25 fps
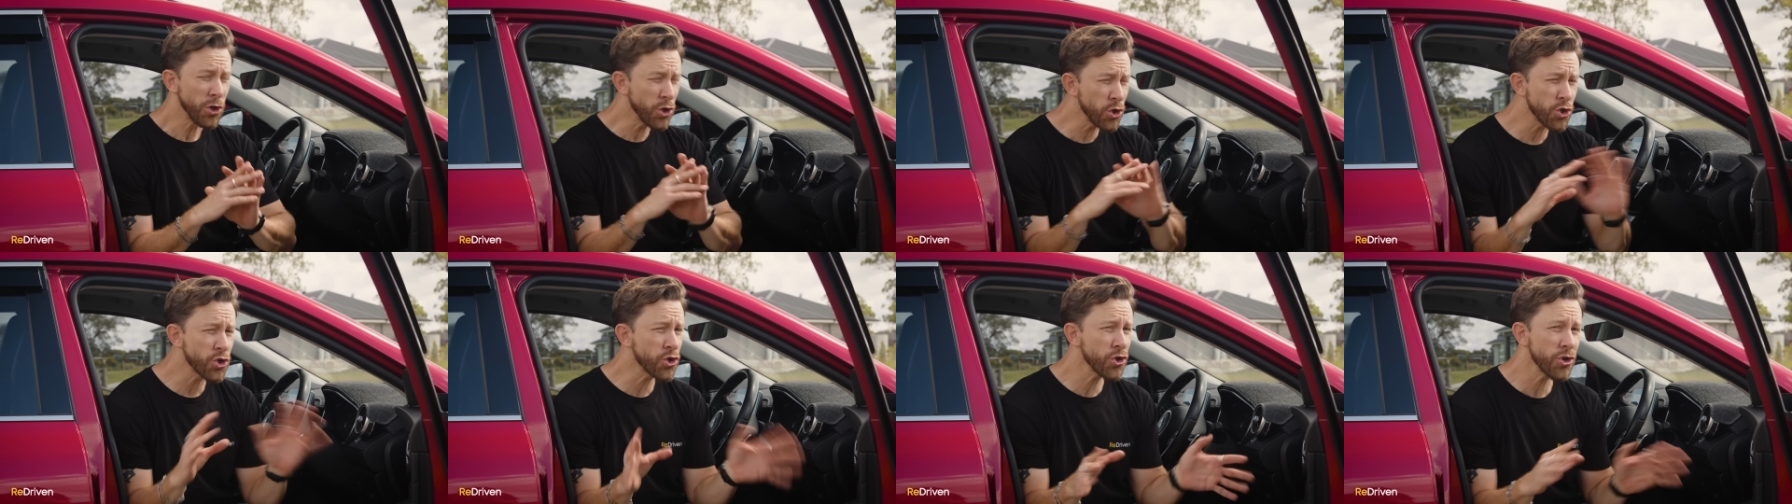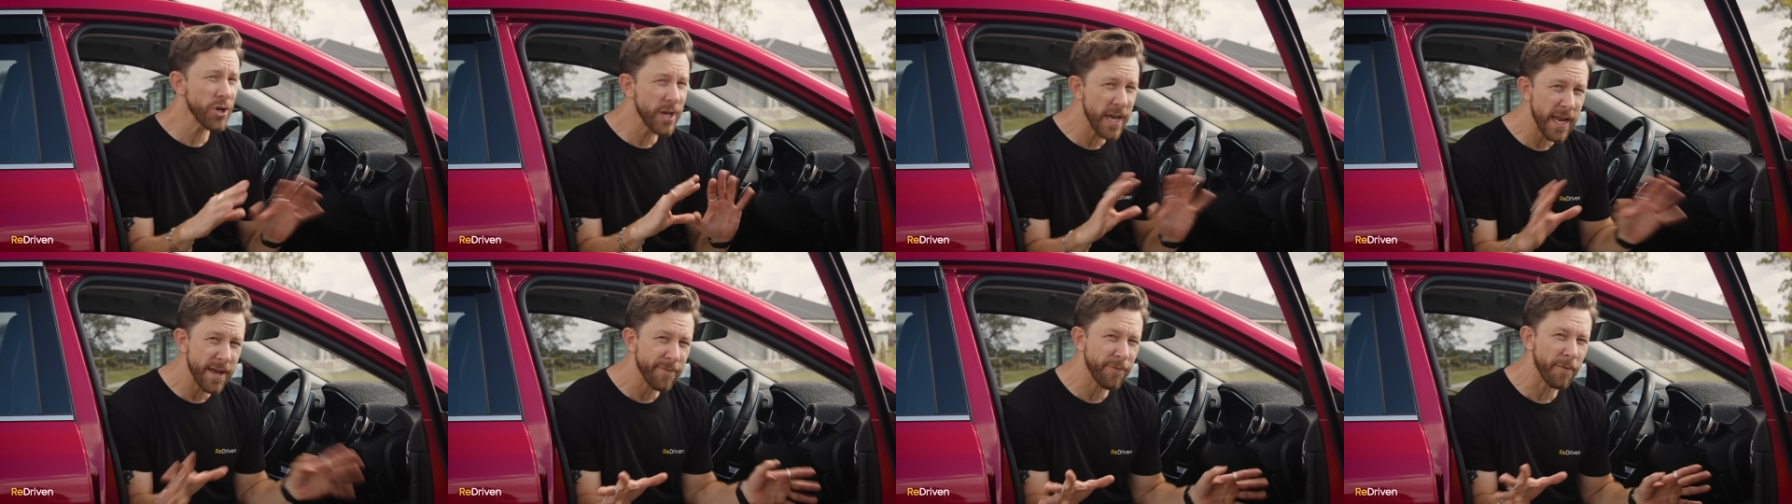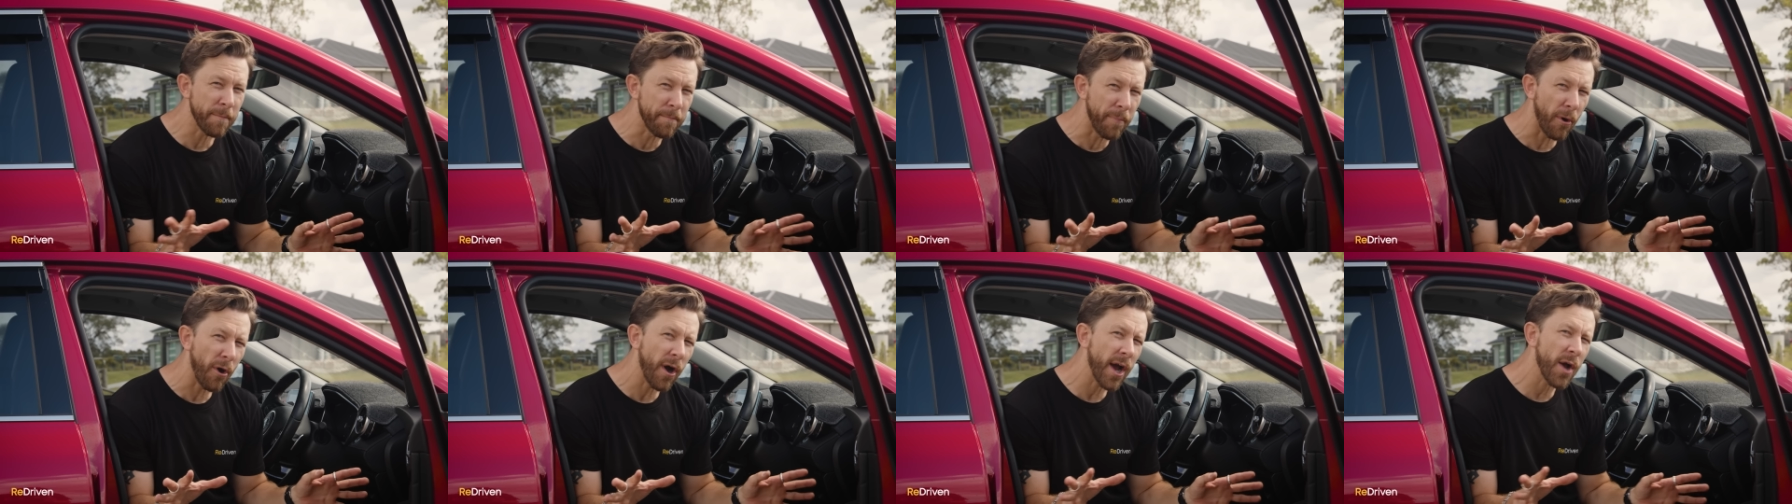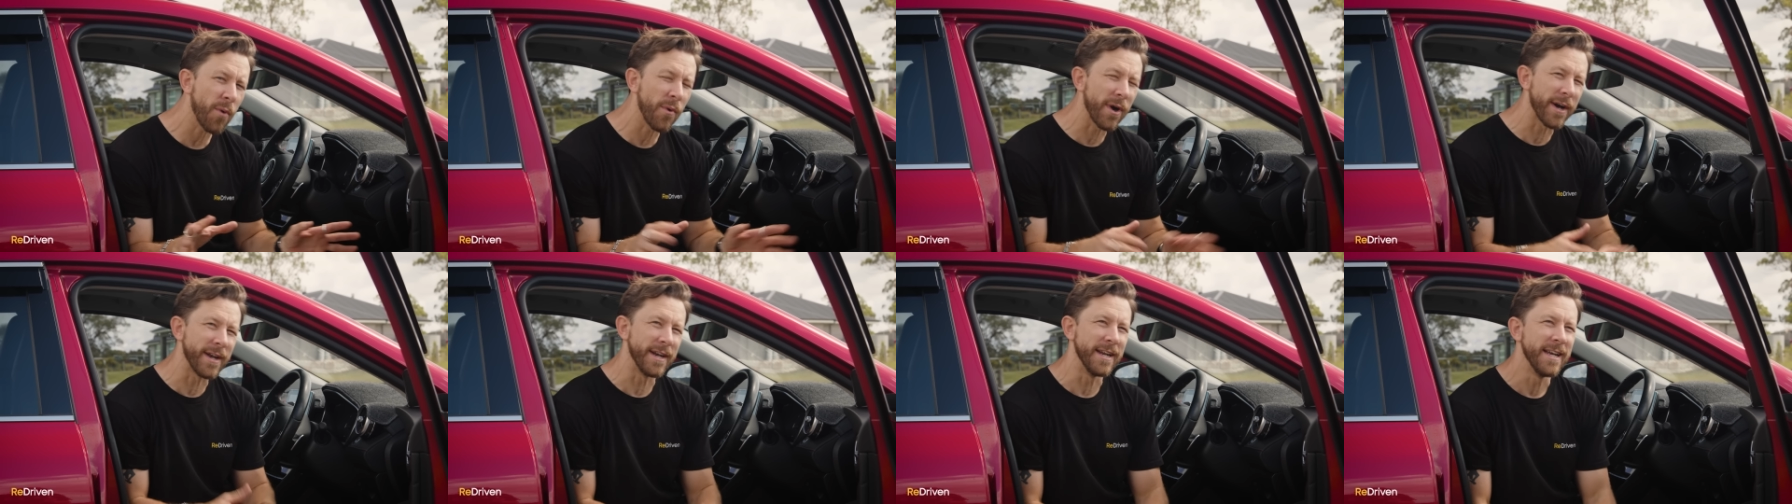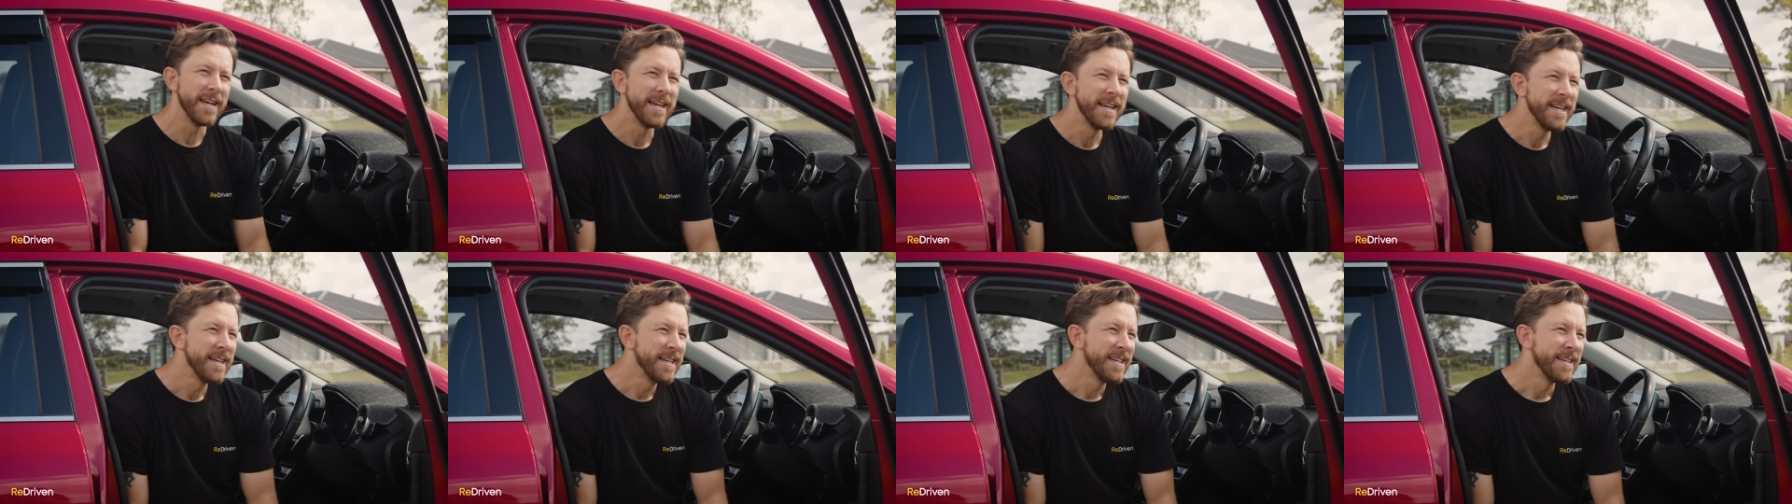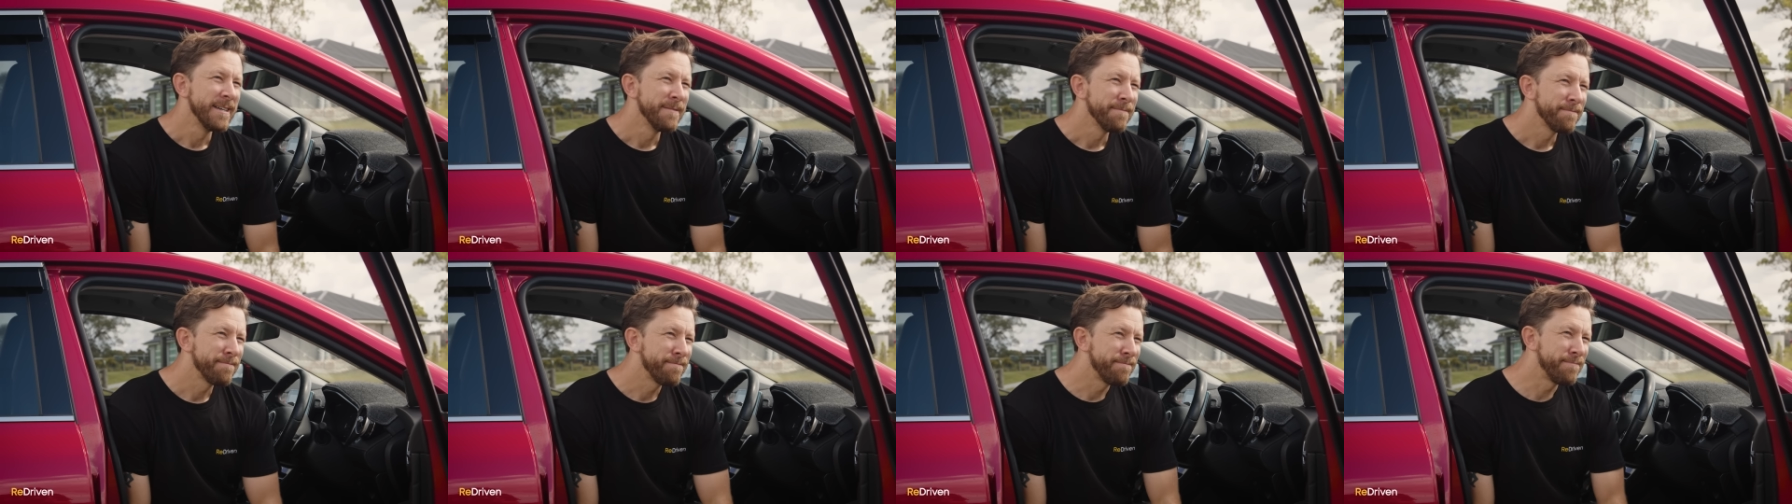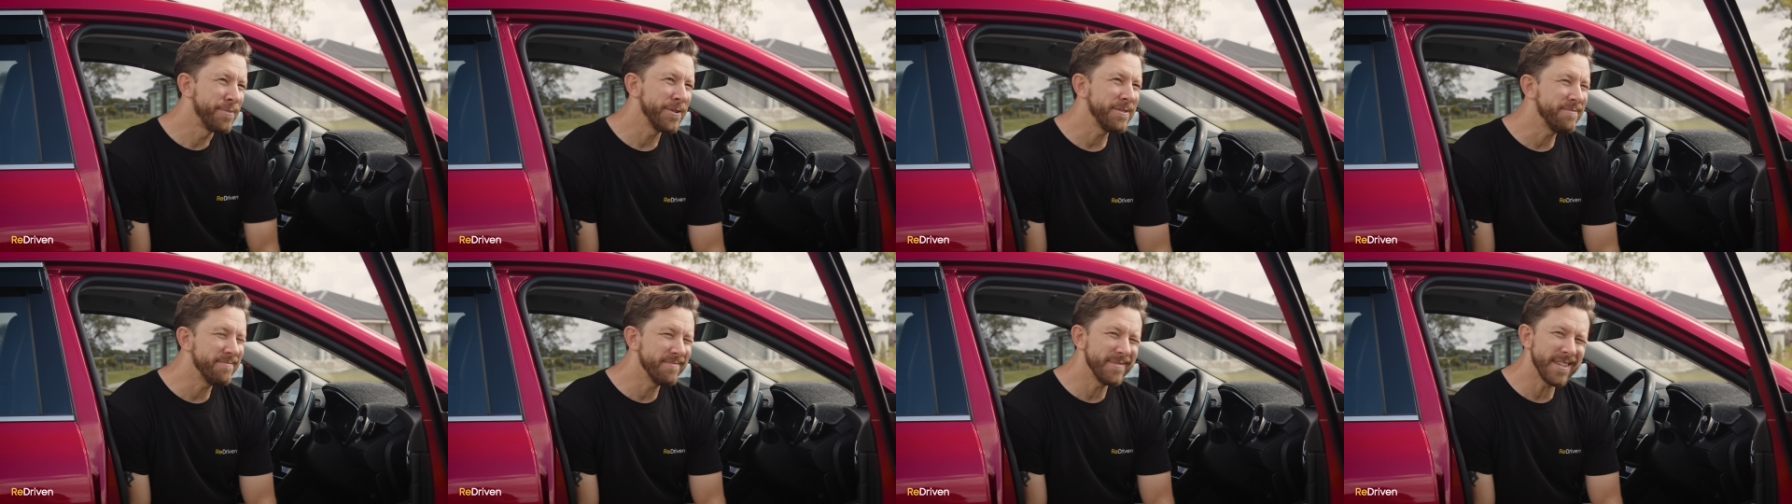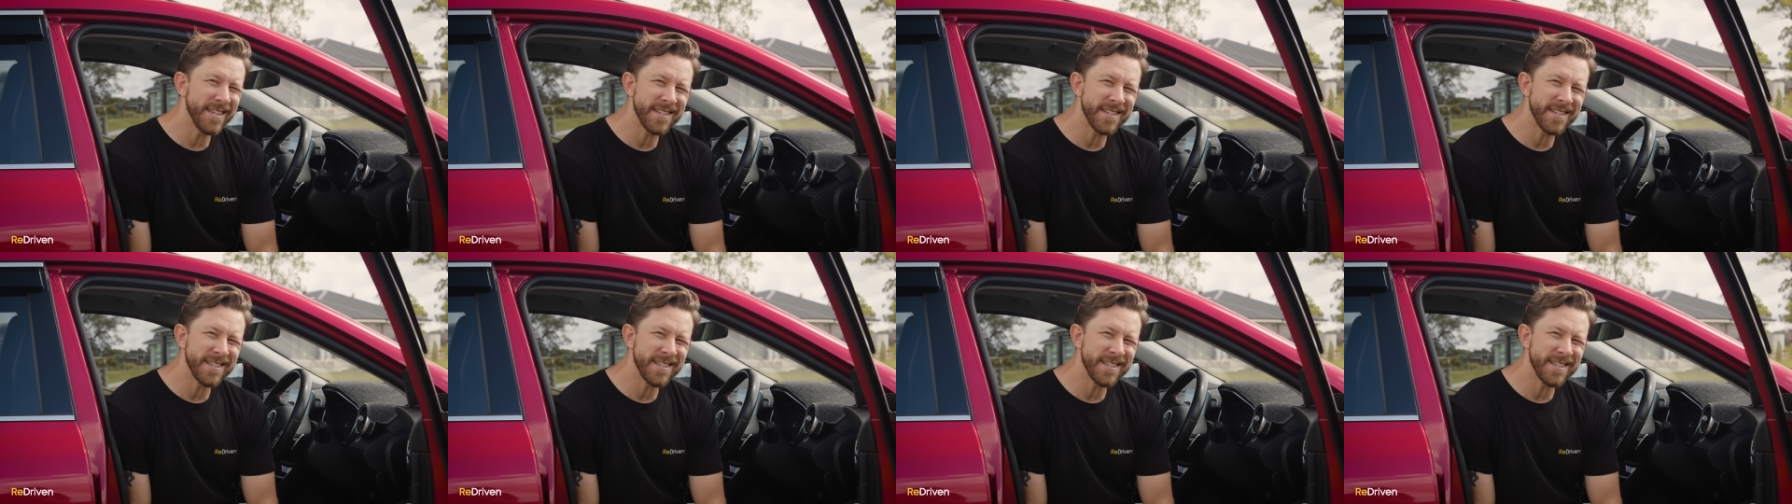You should never buy one. But